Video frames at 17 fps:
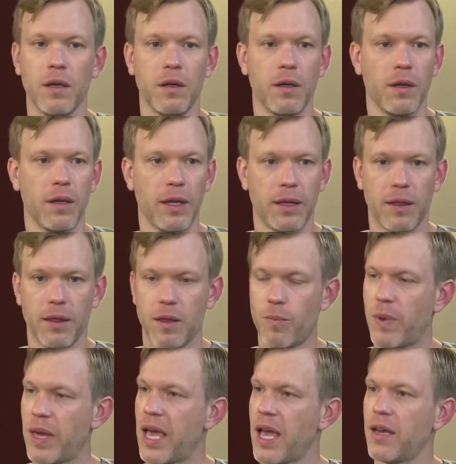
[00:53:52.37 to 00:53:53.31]
Like the
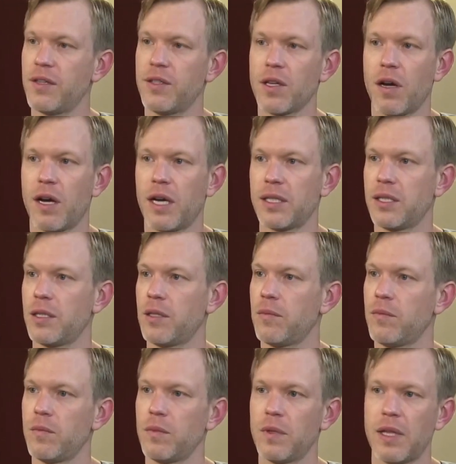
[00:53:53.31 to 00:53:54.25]
band is
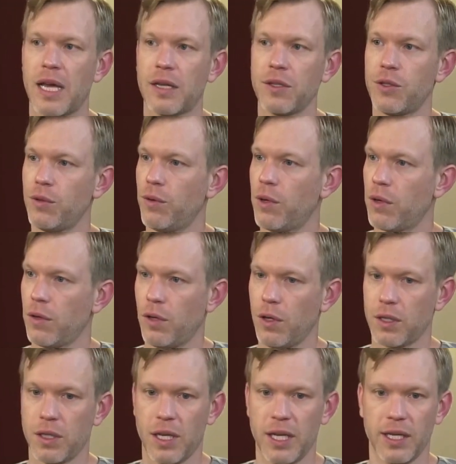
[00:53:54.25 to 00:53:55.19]
awesome. That tour
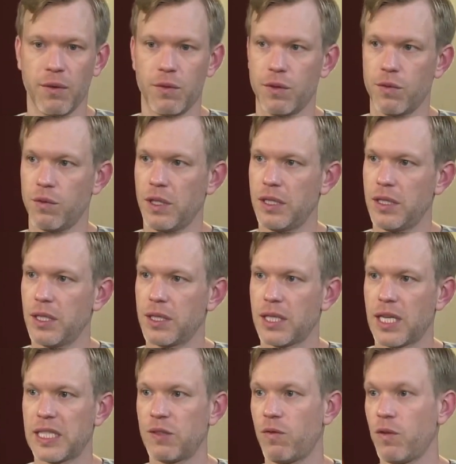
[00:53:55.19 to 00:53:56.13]
looked like it was really
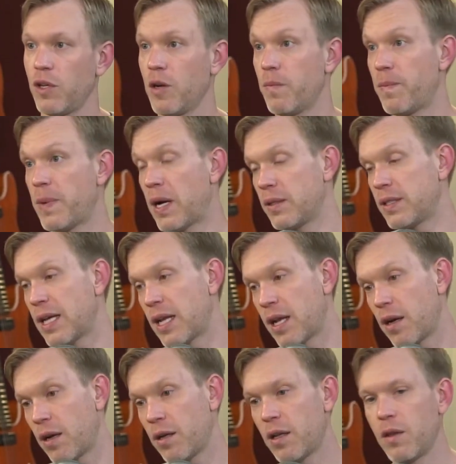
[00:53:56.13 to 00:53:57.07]
successful. You're about to head
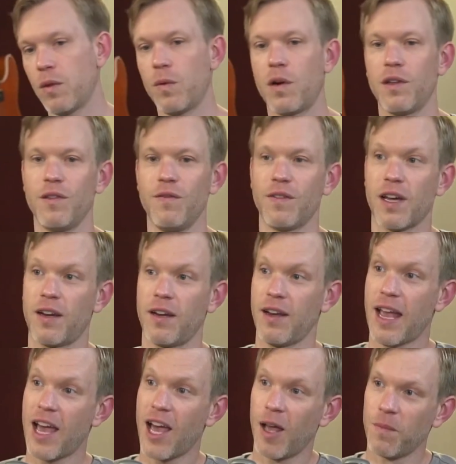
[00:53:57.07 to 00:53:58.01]
on another one. You've got
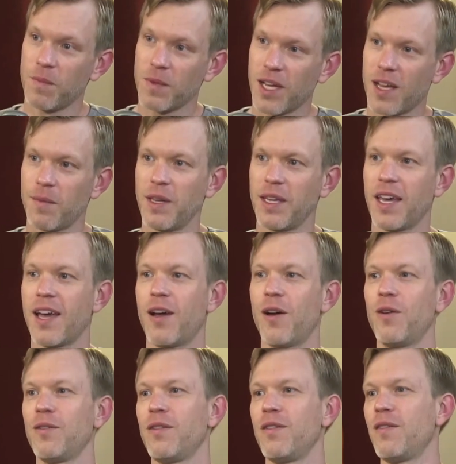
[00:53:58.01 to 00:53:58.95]
an album coming
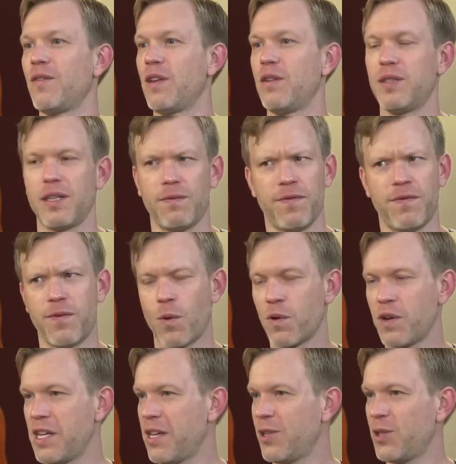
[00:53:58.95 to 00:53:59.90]
out. You said
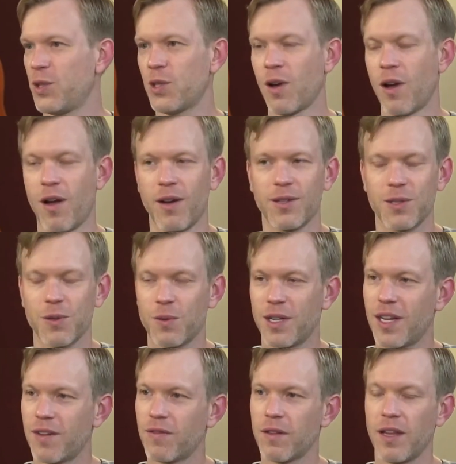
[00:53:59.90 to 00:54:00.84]
40-ish songs or
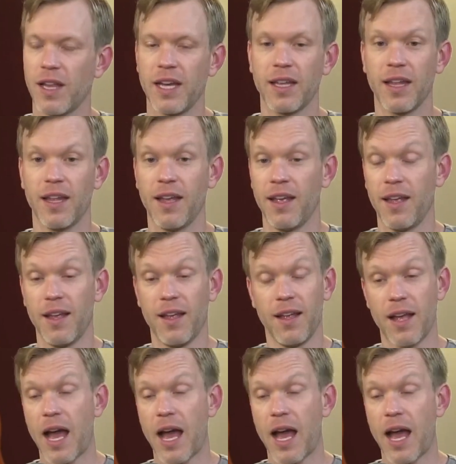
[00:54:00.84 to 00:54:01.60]
whatever, like yep.